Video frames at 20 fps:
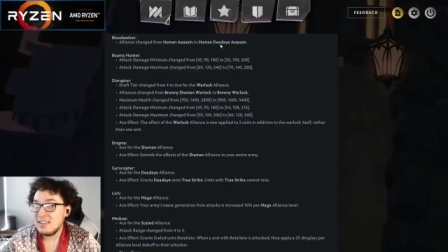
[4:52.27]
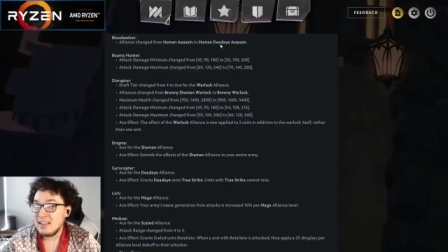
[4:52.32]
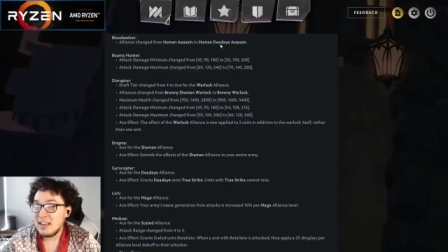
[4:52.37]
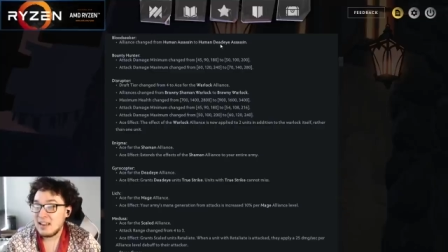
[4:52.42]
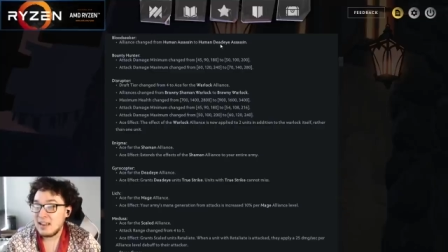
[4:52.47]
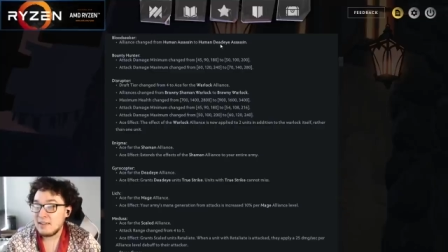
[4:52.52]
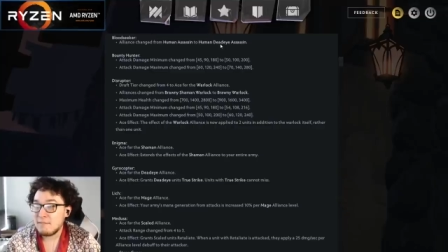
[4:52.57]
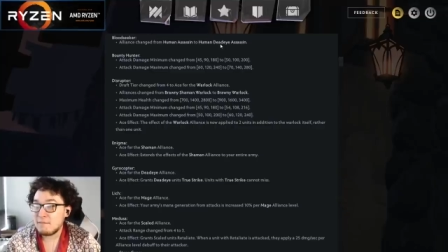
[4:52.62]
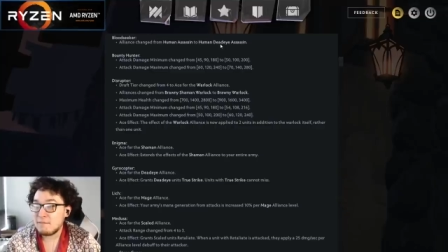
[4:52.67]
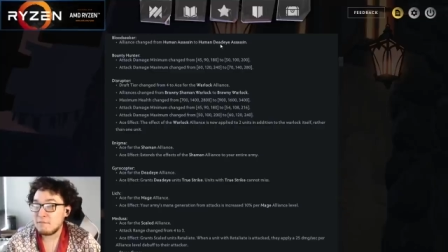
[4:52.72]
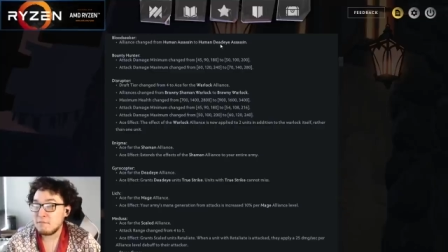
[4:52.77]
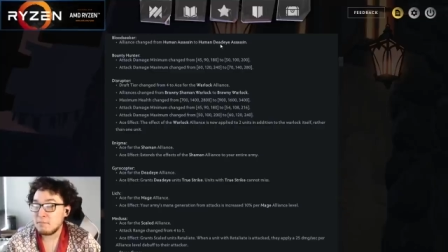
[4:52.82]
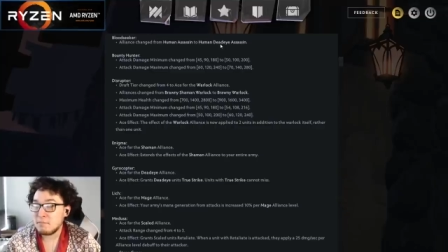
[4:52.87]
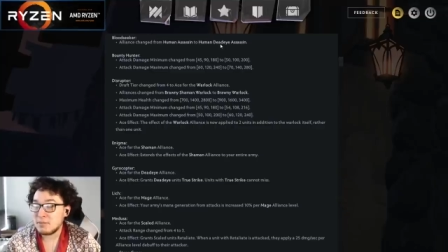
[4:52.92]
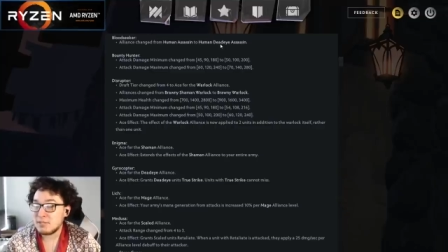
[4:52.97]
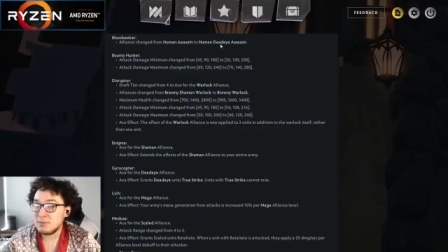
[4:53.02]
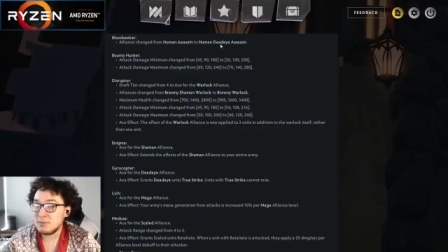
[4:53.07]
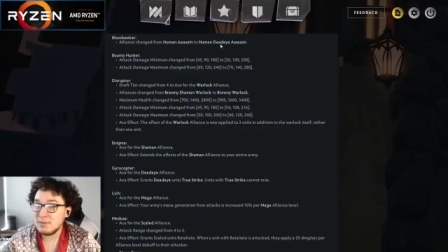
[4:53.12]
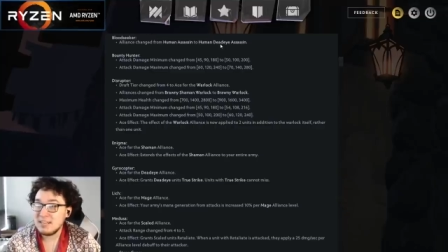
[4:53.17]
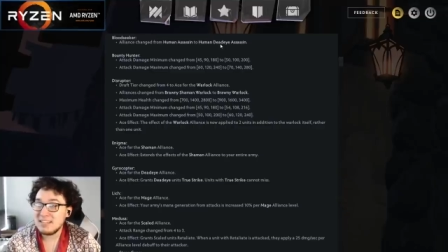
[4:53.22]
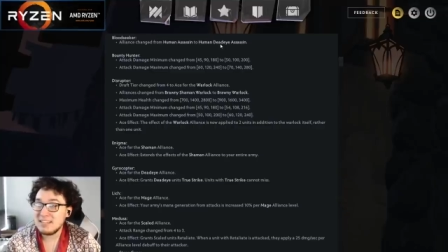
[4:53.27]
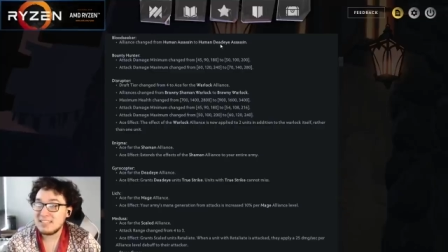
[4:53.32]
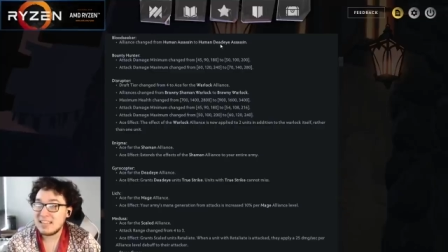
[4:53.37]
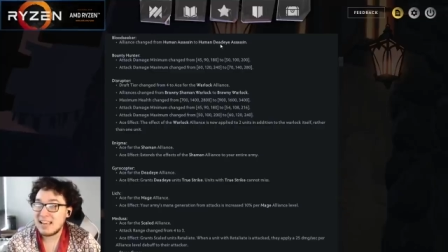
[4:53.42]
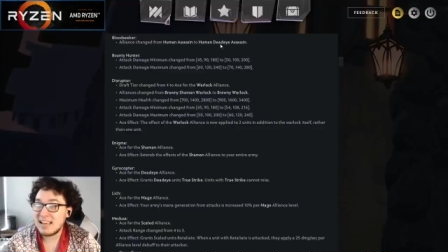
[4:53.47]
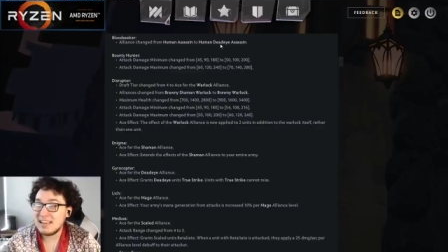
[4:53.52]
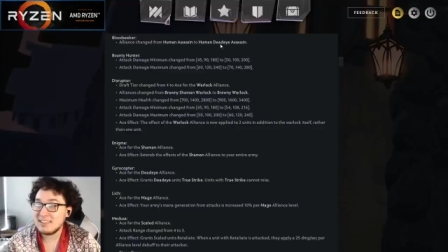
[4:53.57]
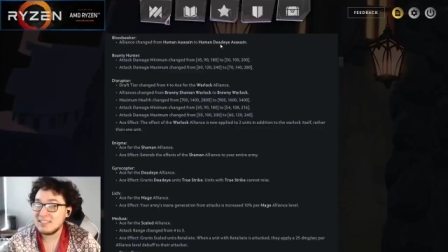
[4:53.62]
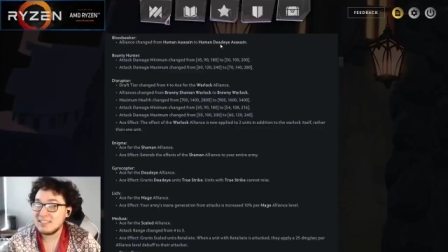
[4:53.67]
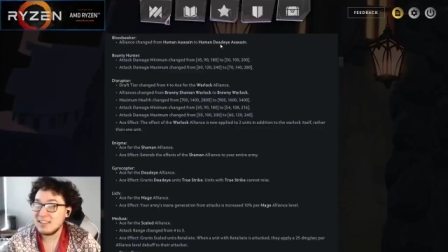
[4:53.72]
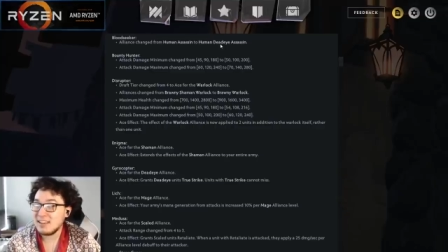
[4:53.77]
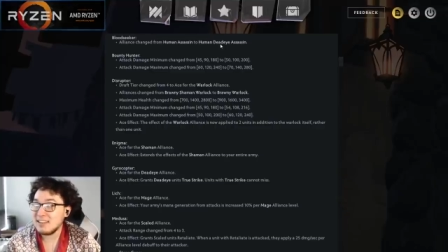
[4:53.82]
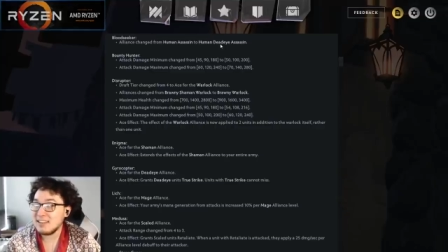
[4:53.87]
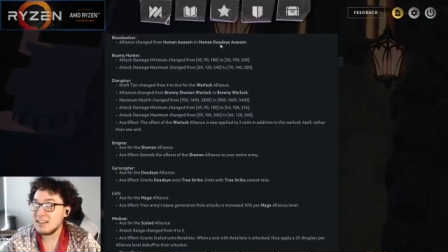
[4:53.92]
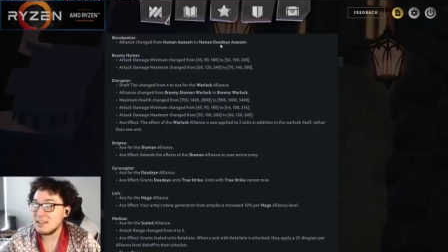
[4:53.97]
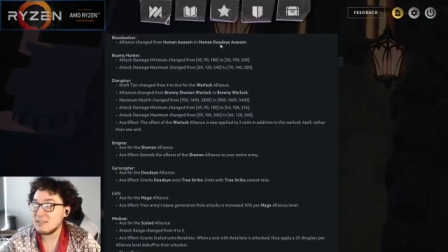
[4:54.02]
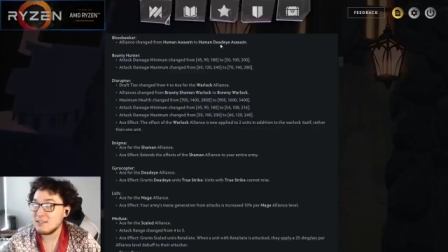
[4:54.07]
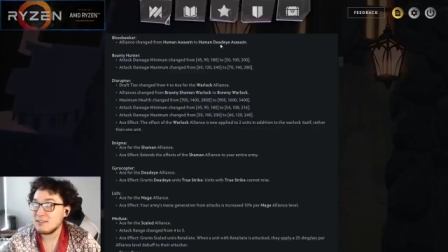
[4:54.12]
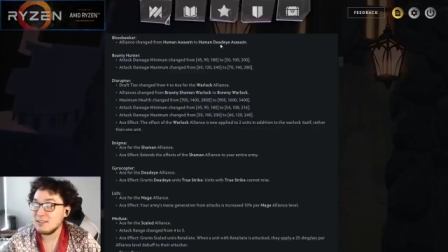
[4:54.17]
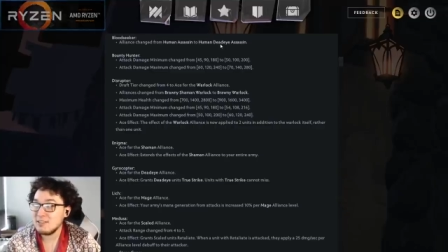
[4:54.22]
if between attacks
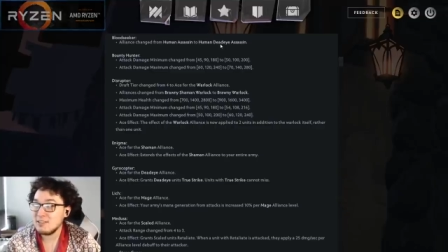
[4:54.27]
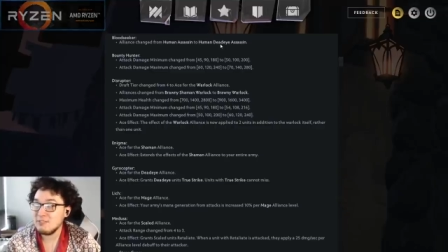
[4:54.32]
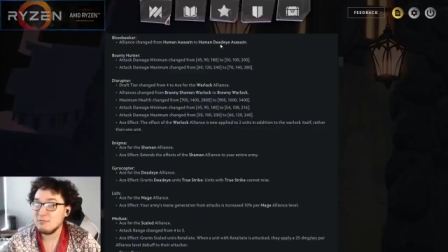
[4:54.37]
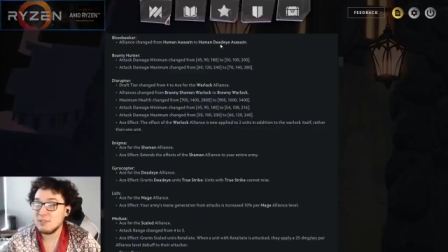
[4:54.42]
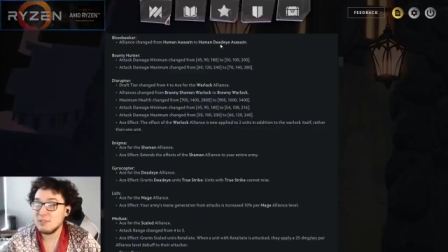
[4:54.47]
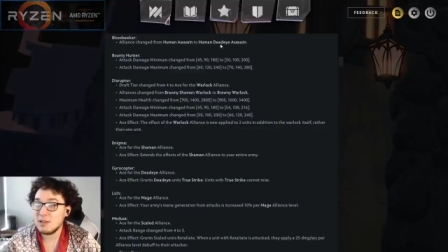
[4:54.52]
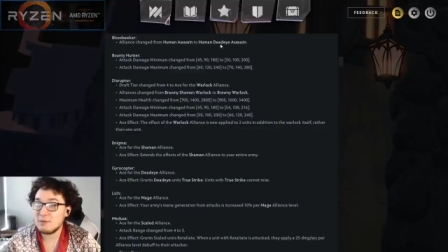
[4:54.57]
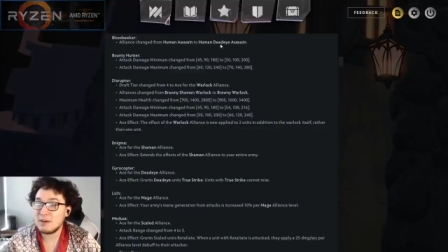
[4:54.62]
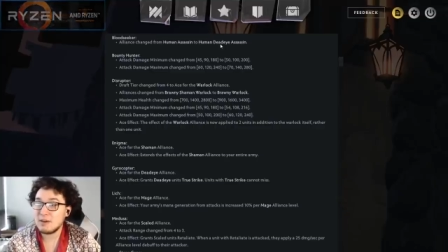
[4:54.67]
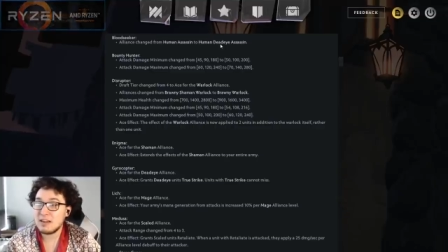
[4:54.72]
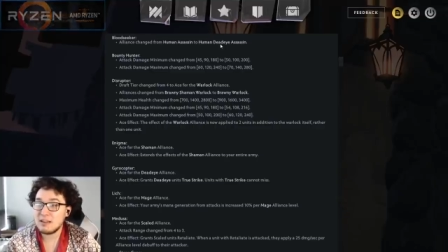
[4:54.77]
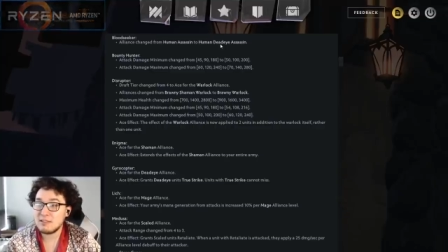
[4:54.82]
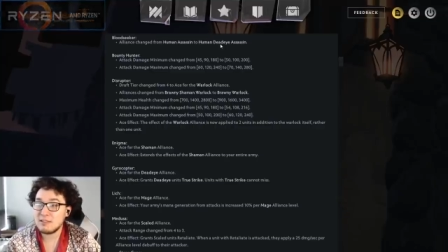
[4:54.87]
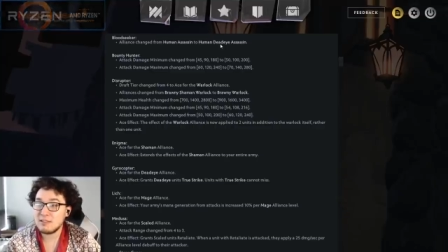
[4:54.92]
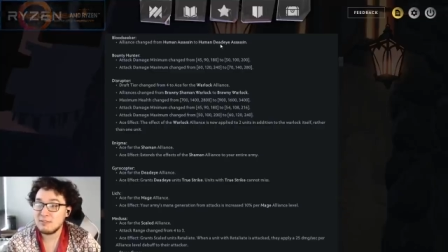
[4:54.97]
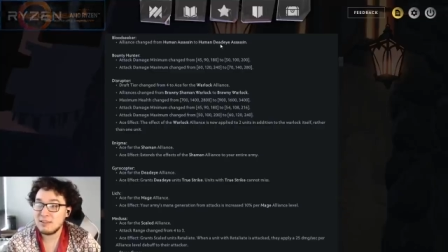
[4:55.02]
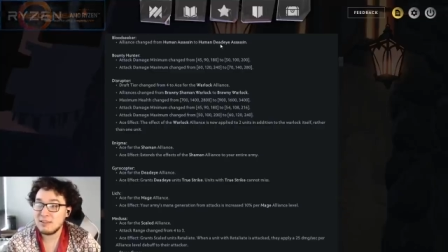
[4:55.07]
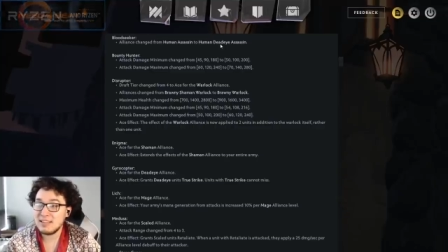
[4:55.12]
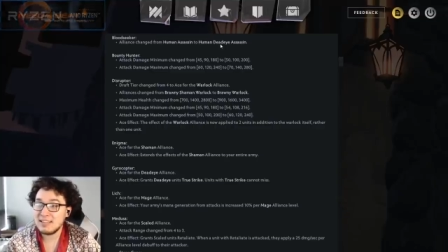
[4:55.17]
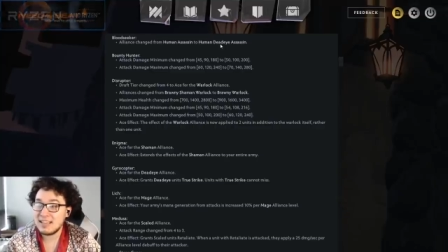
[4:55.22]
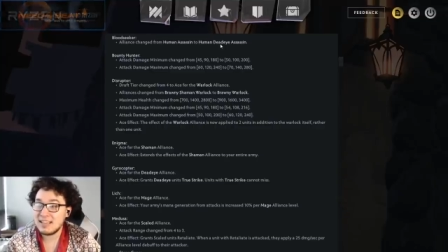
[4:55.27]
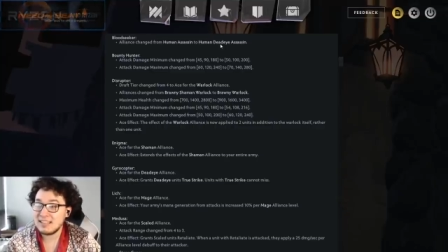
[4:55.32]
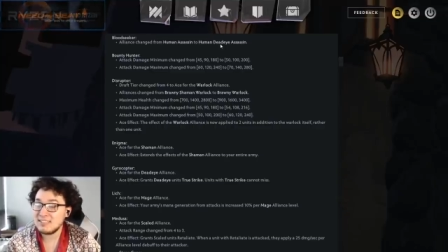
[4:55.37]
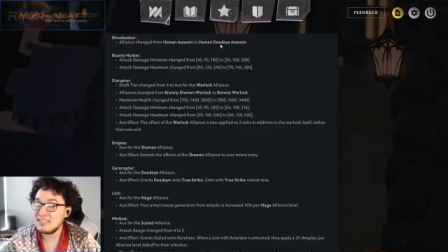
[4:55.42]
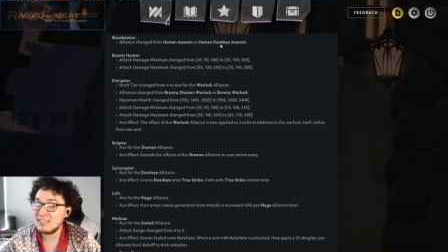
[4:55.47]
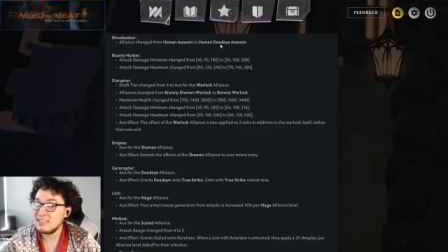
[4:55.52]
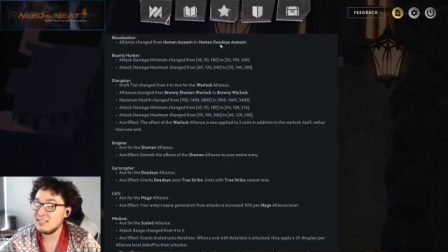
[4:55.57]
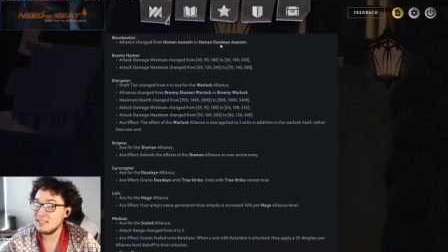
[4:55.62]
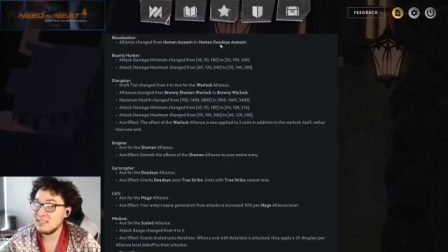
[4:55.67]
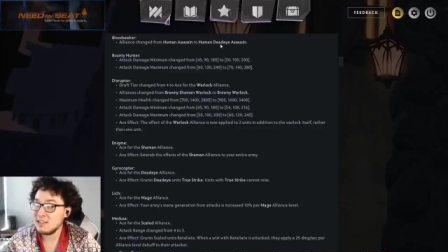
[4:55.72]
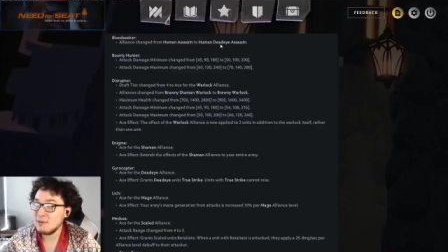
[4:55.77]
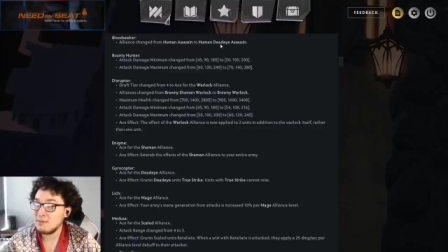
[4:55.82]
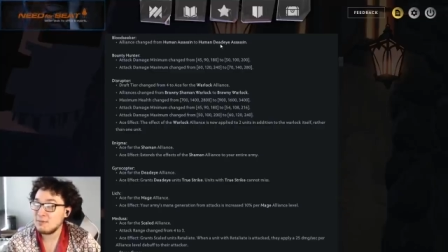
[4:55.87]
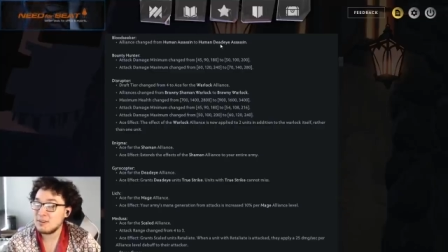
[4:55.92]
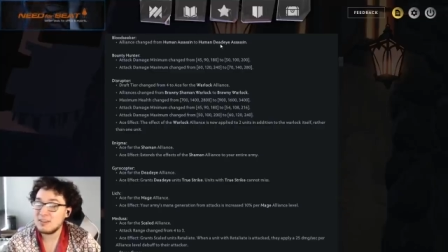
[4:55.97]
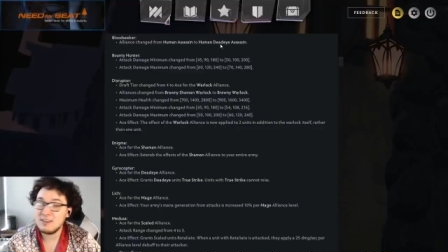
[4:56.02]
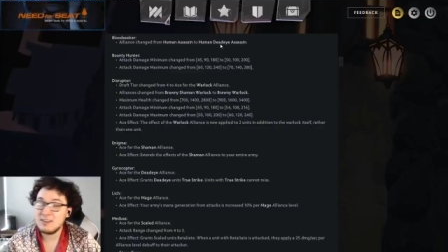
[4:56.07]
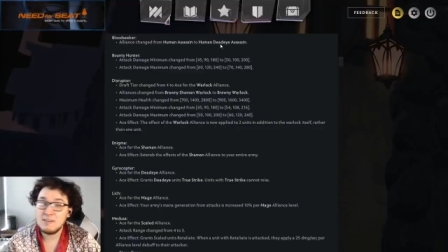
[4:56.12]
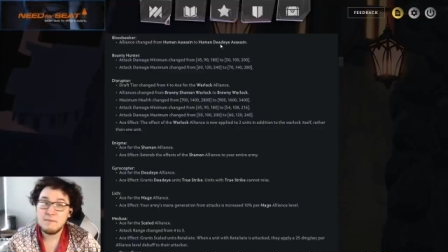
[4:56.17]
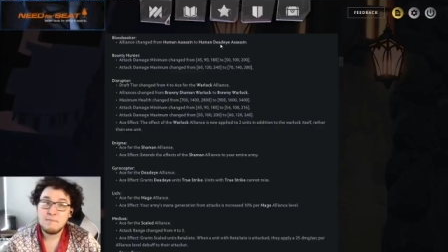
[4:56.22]
another new lower health unit gets
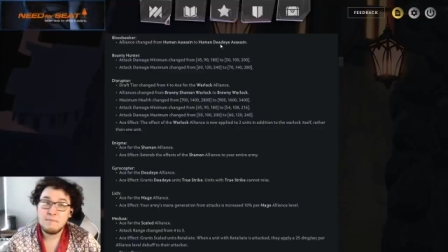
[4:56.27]
lower.